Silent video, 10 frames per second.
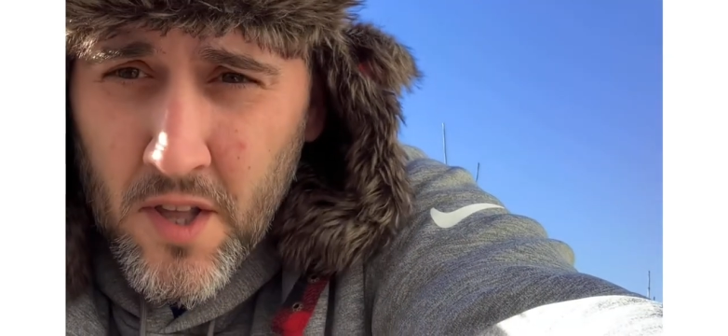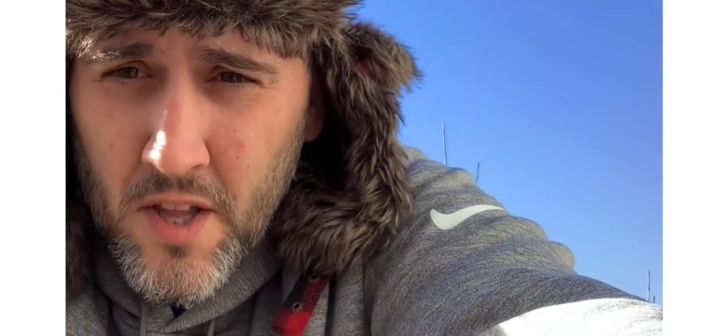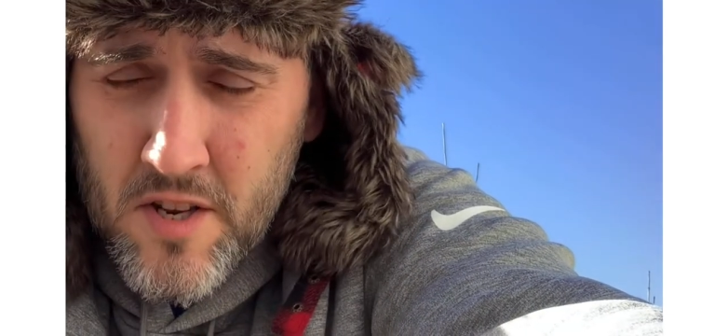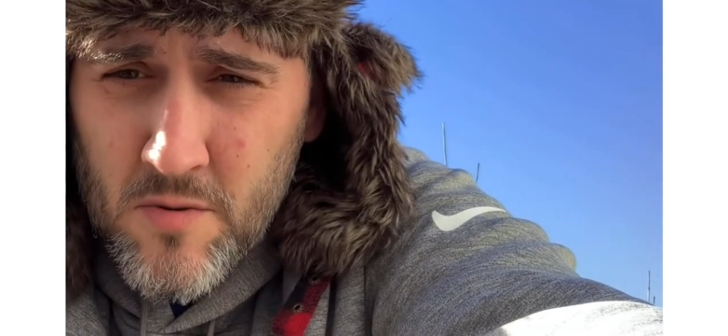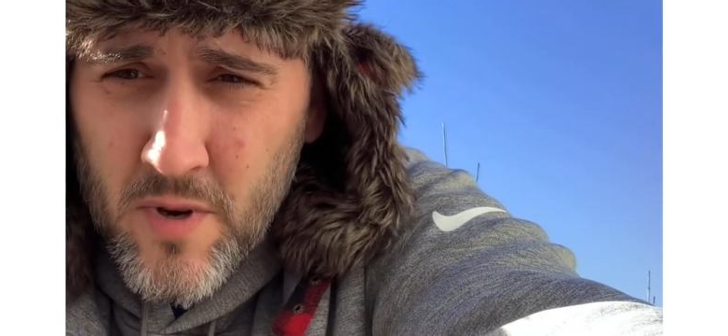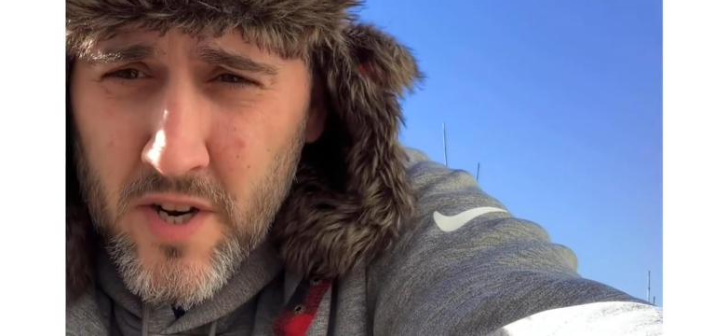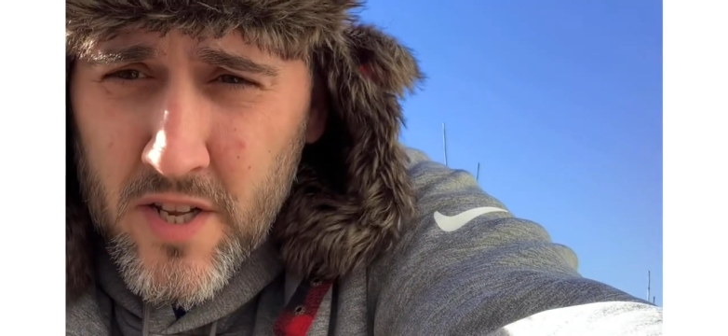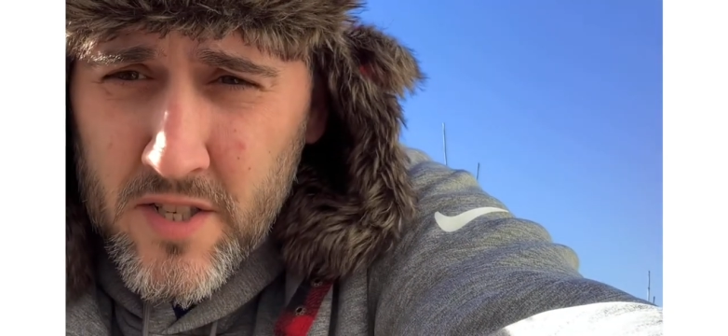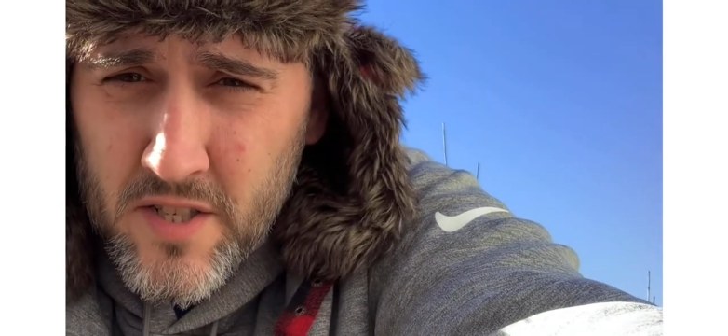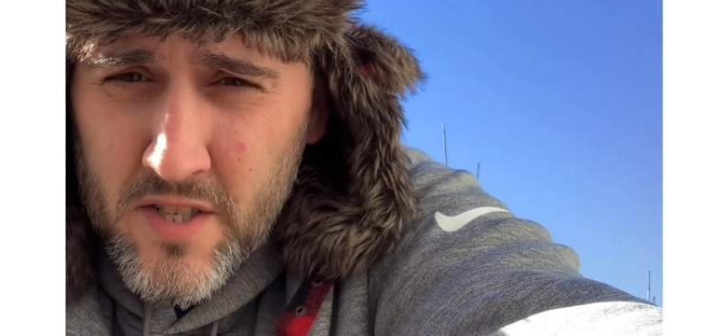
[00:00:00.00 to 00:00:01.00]
it is what it
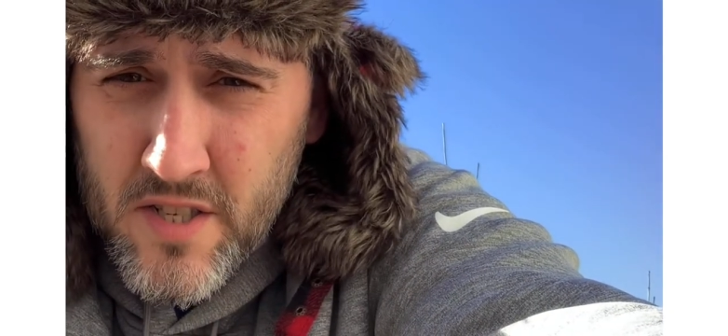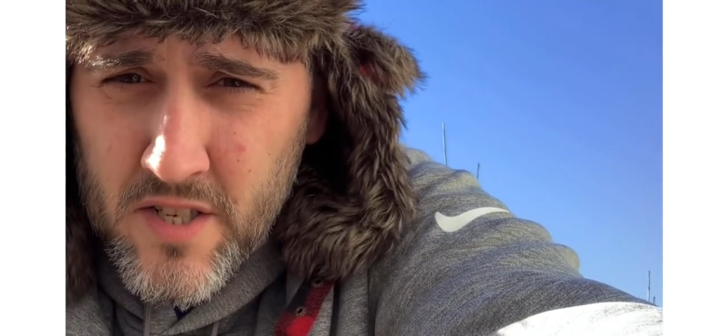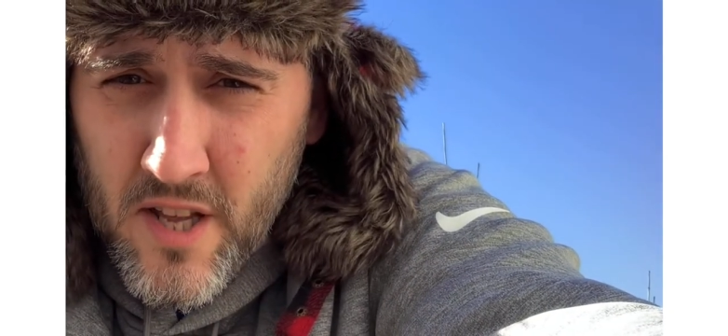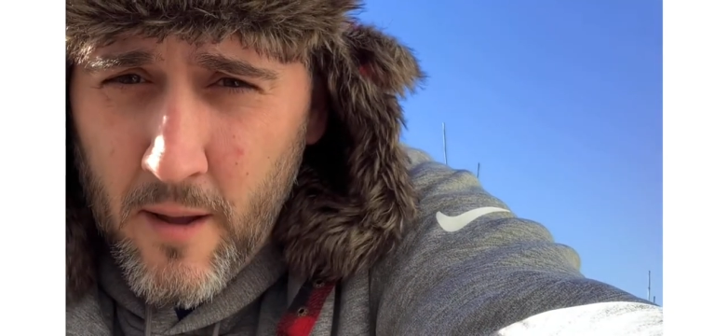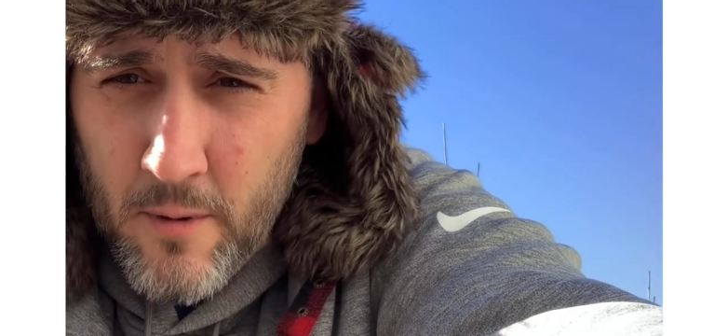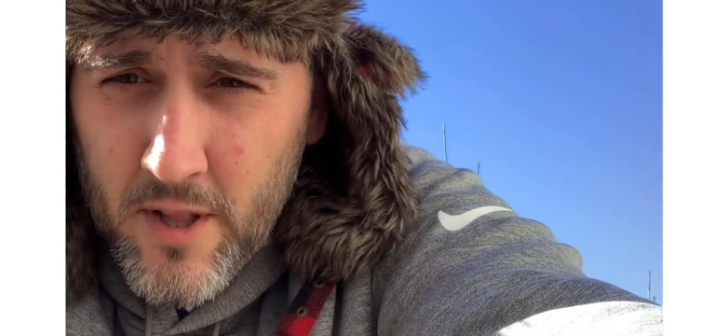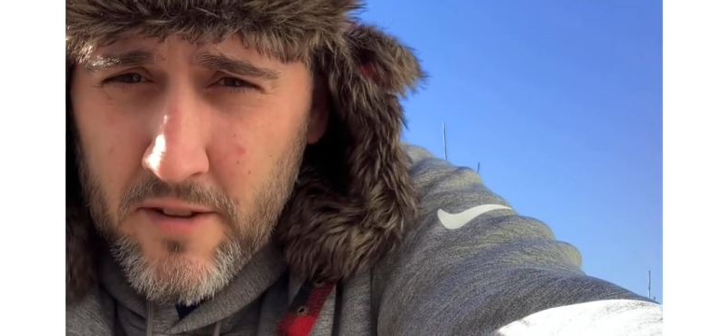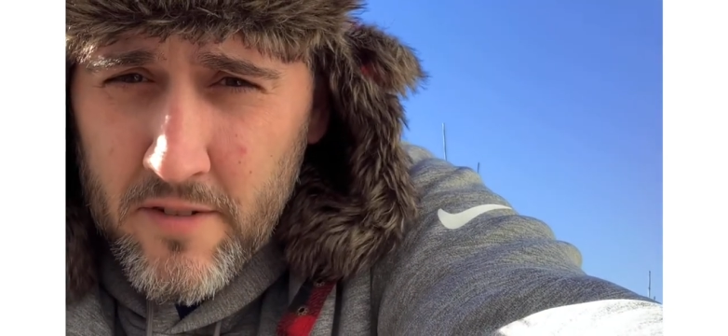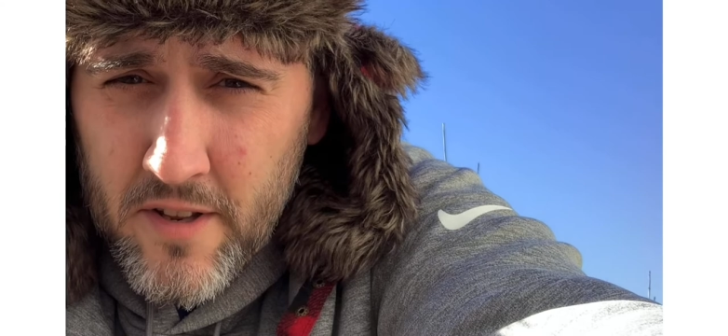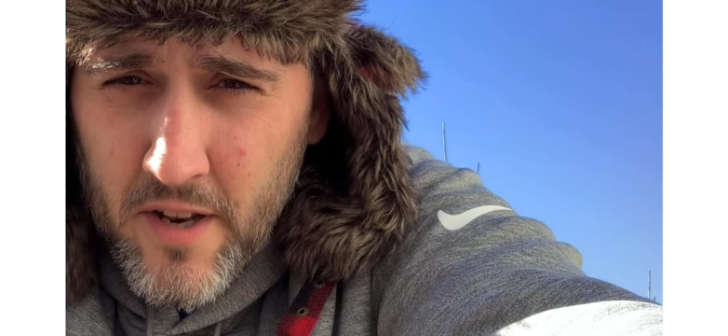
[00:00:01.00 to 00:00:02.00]
is. It's the time we
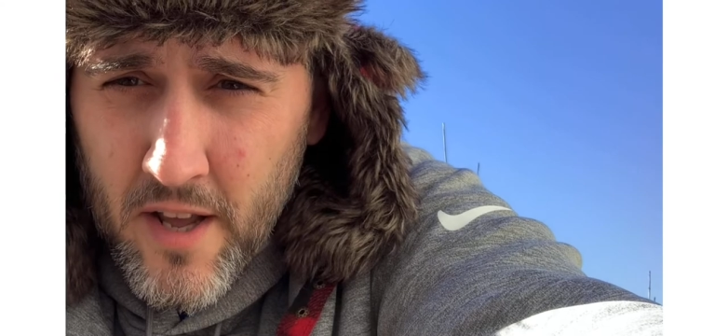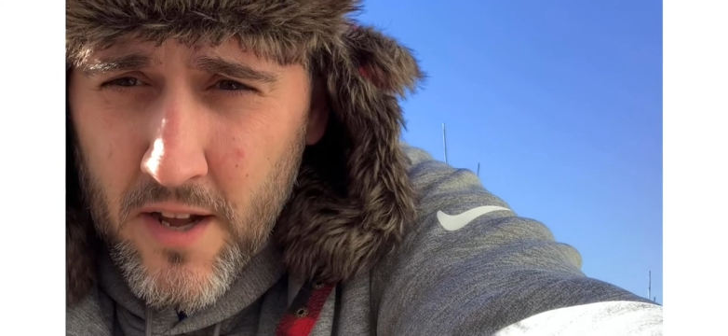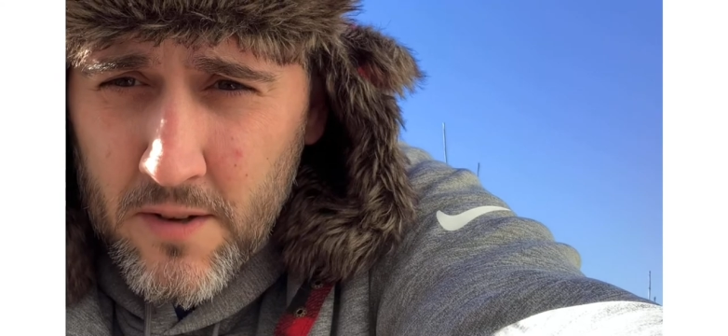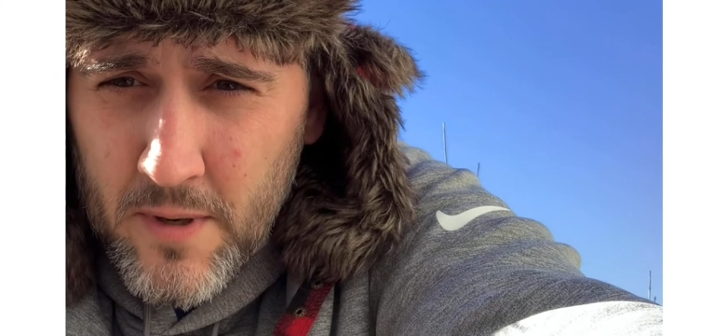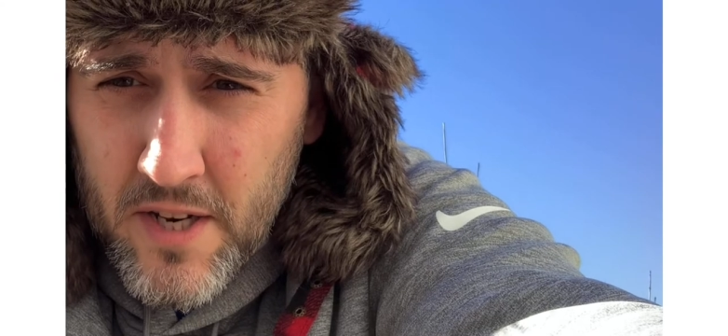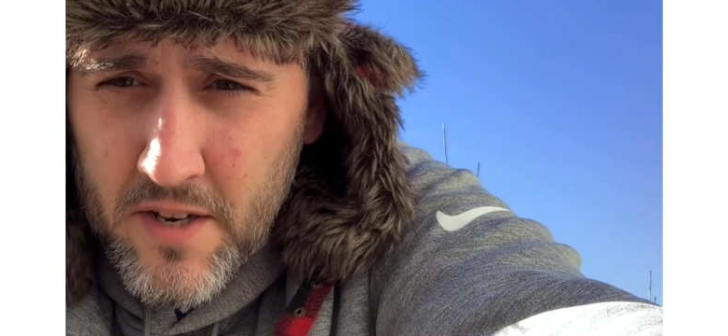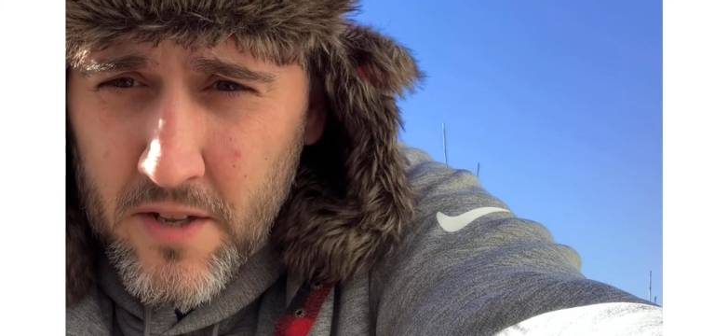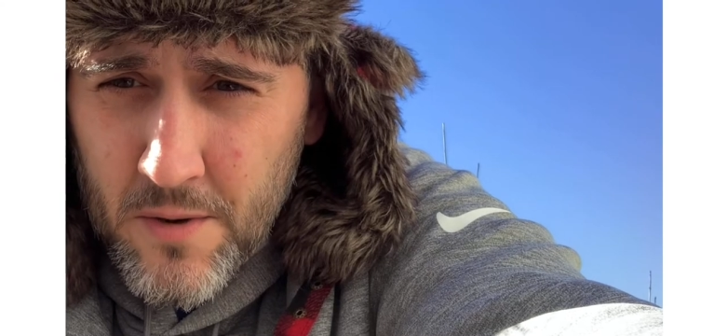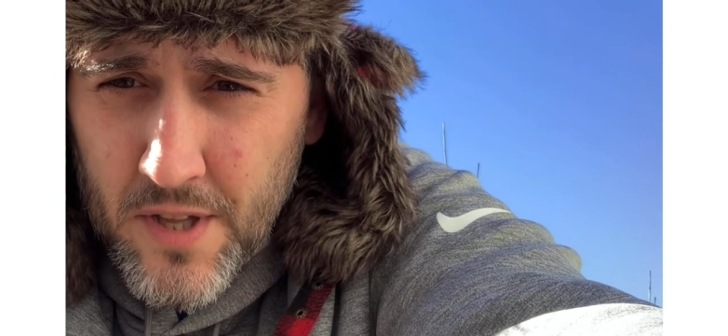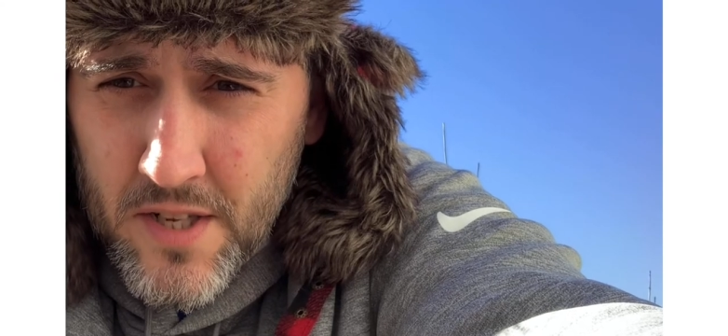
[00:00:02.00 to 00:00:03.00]
live in now. We got to
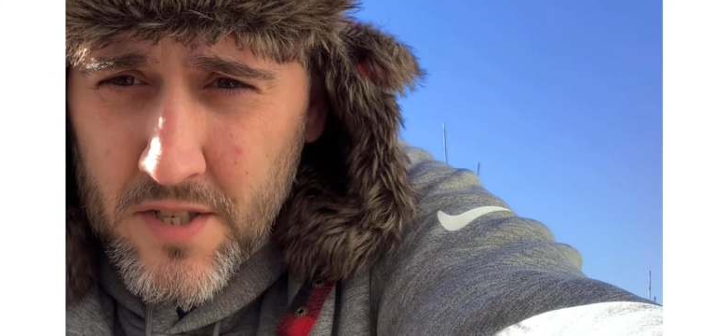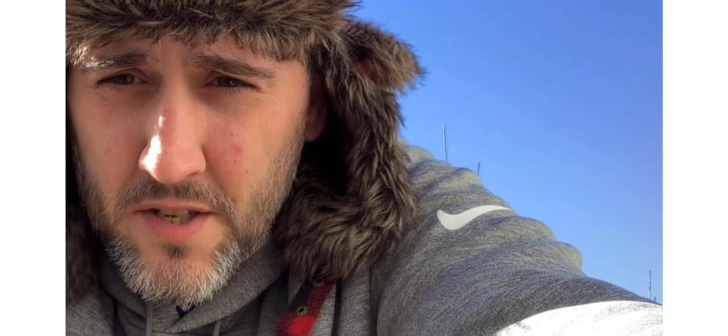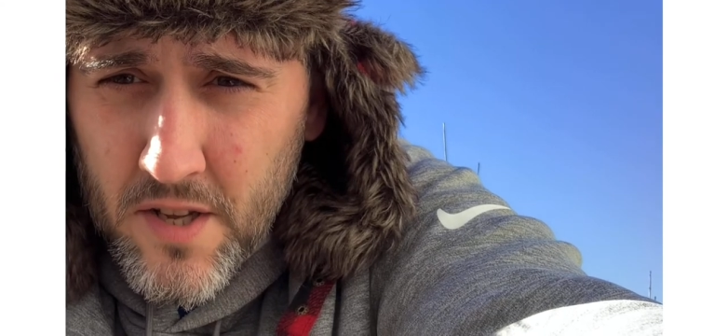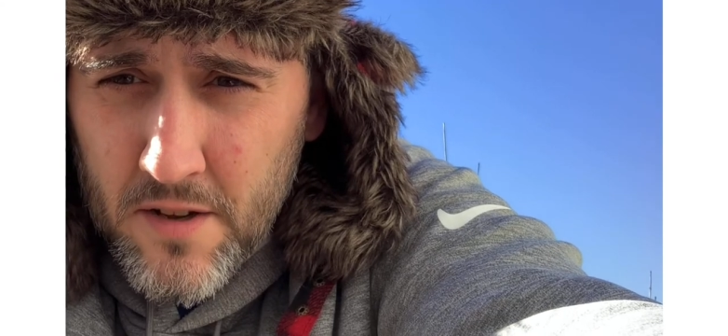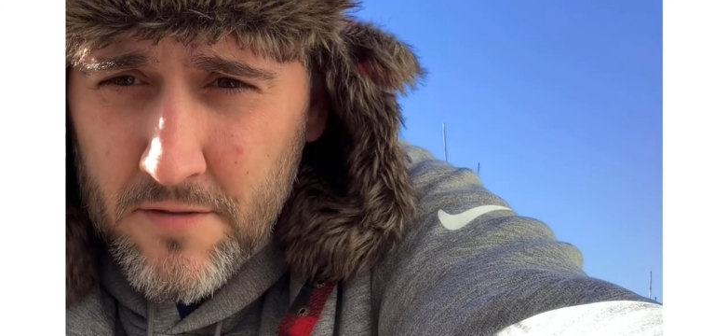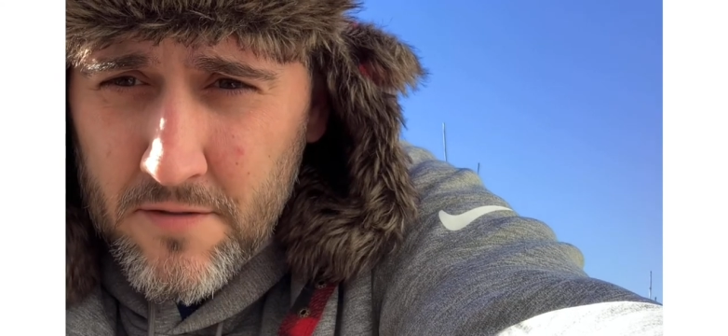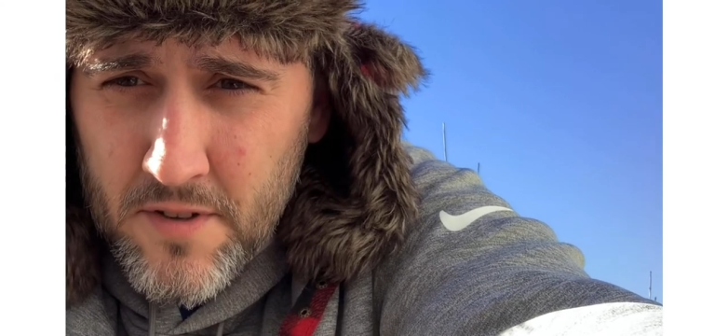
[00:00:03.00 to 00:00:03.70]
deal with that stuff.